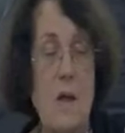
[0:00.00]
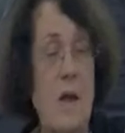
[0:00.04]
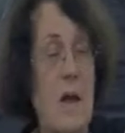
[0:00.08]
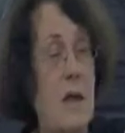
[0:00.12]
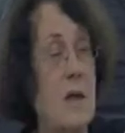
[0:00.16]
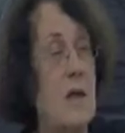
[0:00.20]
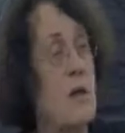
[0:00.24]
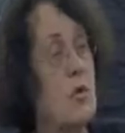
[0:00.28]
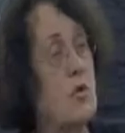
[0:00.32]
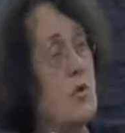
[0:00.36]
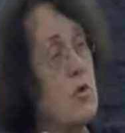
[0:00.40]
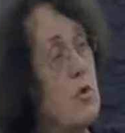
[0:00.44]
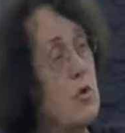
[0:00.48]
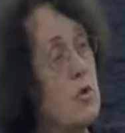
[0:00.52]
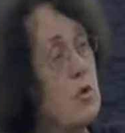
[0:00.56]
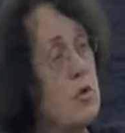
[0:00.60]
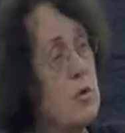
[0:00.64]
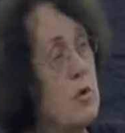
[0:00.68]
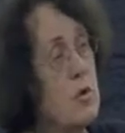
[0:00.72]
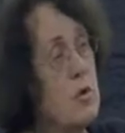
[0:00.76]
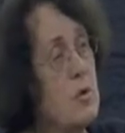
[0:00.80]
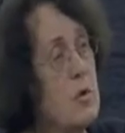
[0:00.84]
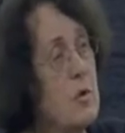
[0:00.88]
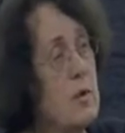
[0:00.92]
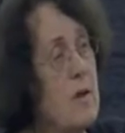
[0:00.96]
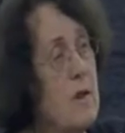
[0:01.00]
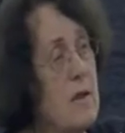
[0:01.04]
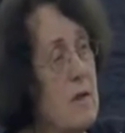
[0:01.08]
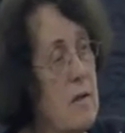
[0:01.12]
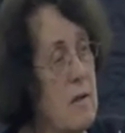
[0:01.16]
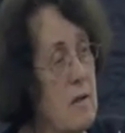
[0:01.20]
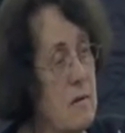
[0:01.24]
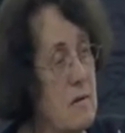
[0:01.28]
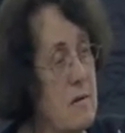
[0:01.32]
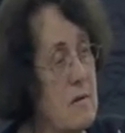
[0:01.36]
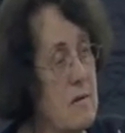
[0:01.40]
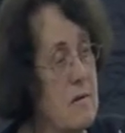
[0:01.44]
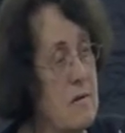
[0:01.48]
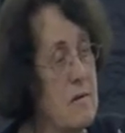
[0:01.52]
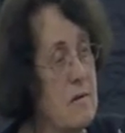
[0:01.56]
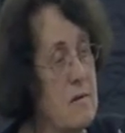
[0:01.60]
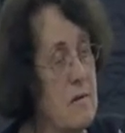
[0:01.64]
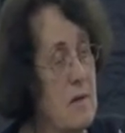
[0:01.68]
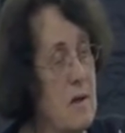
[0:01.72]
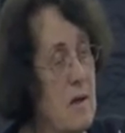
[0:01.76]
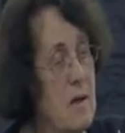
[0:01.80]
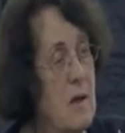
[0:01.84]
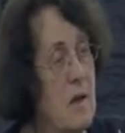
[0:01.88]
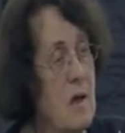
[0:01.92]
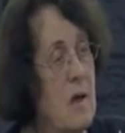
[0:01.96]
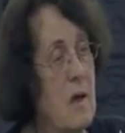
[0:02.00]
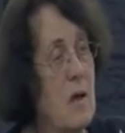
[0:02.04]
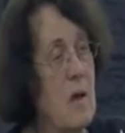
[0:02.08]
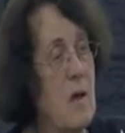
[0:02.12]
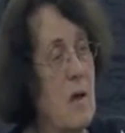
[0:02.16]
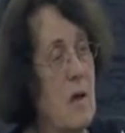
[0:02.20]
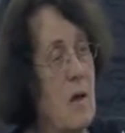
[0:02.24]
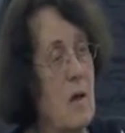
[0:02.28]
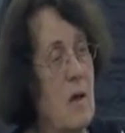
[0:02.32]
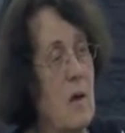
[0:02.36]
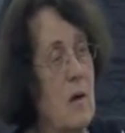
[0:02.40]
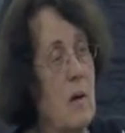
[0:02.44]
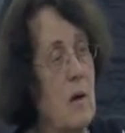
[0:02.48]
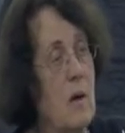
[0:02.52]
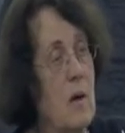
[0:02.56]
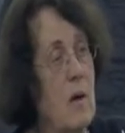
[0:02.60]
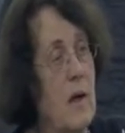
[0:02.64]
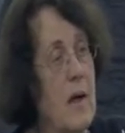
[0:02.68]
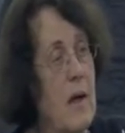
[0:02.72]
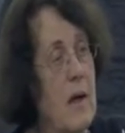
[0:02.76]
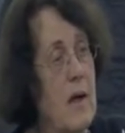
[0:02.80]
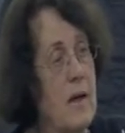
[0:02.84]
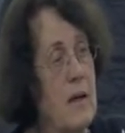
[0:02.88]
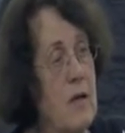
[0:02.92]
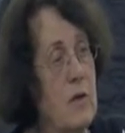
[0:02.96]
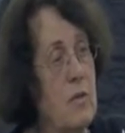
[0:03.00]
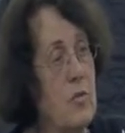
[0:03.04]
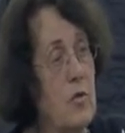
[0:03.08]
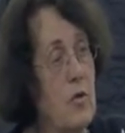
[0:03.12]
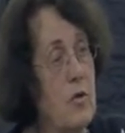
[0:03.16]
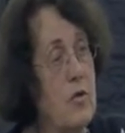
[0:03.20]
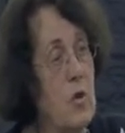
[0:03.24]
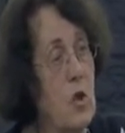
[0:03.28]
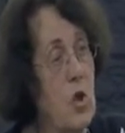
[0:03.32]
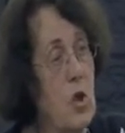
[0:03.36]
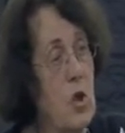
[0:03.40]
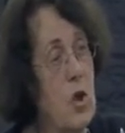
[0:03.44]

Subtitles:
And it took 2 years, and it was